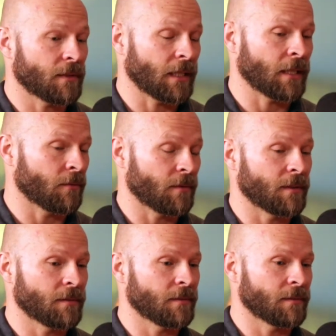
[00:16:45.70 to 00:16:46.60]
how
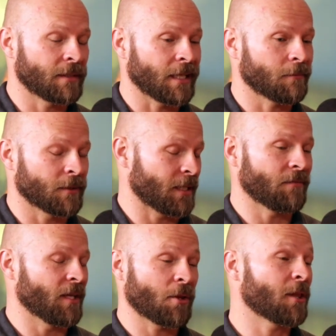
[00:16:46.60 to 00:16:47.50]
that was
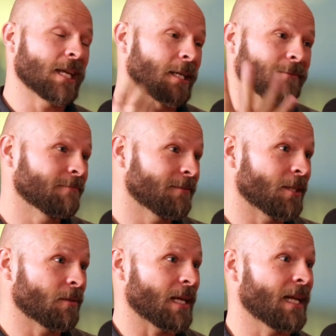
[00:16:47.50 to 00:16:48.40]
even a thing, you
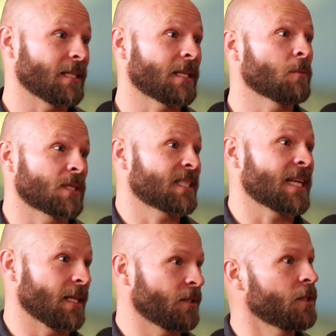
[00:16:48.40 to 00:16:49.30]
know, that yeah. had that was
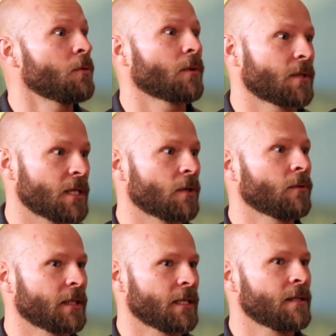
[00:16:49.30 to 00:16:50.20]
said. Yeah. You are the
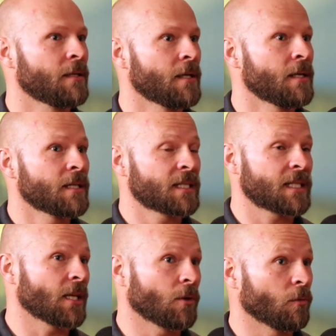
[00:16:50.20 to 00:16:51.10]
only yeah.
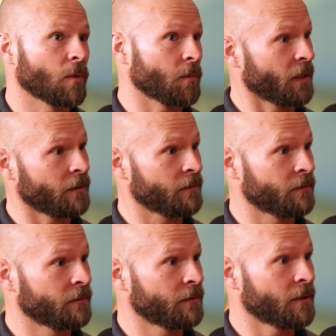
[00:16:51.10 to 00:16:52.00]
single woman
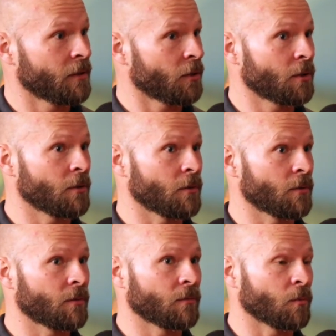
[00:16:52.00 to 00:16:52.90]

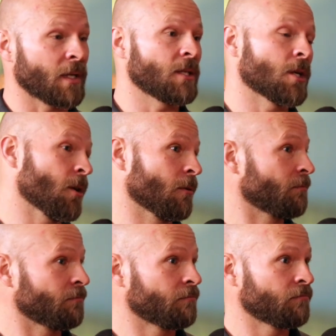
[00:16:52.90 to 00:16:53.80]
who we know.
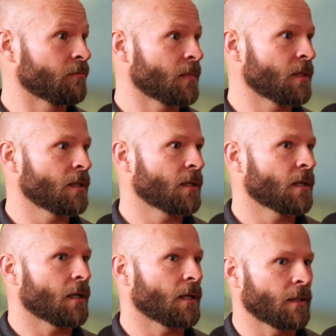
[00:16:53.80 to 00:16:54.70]

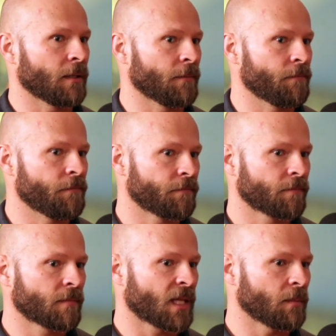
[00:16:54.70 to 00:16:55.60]
Um,
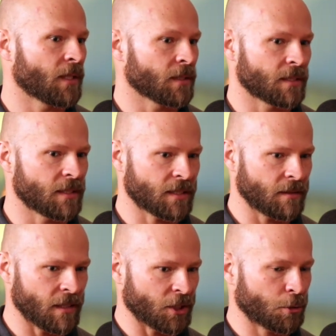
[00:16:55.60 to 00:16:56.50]
because this
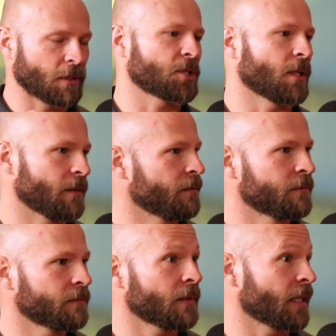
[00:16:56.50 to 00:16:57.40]
the attrition,
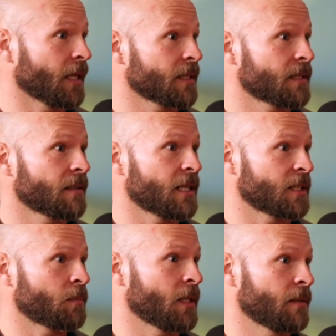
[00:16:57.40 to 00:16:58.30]
I guess,
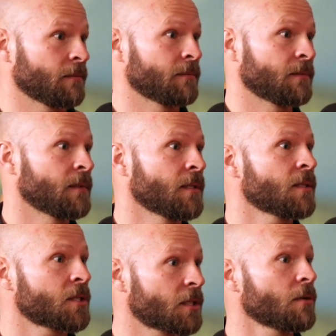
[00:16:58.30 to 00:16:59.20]
has been
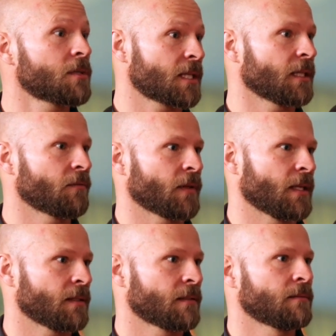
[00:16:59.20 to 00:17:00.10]
right. so
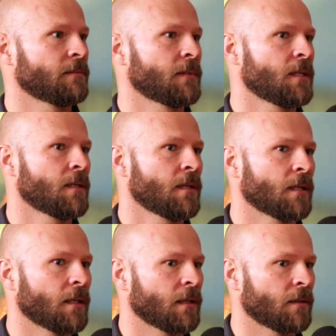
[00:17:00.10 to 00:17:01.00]
significant. Right.
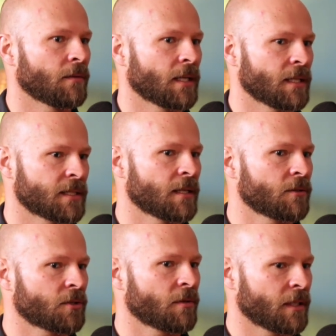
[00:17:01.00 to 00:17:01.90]
Uh, that as
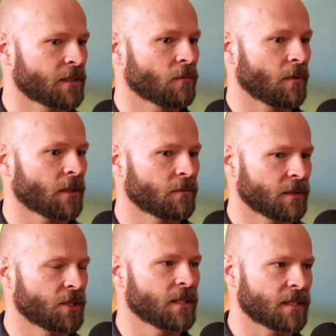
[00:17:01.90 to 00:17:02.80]
they're trying to walk
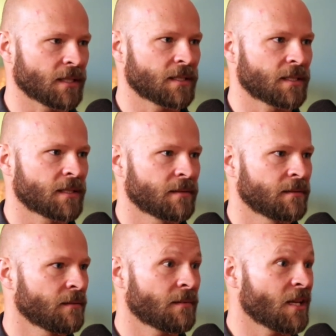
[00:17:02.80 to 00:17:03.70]
with Jesus,
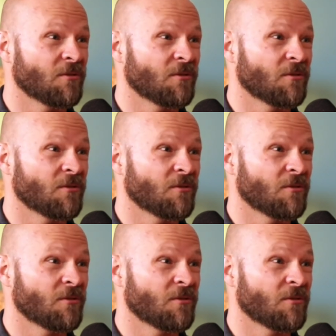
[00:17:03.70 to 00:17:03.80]
they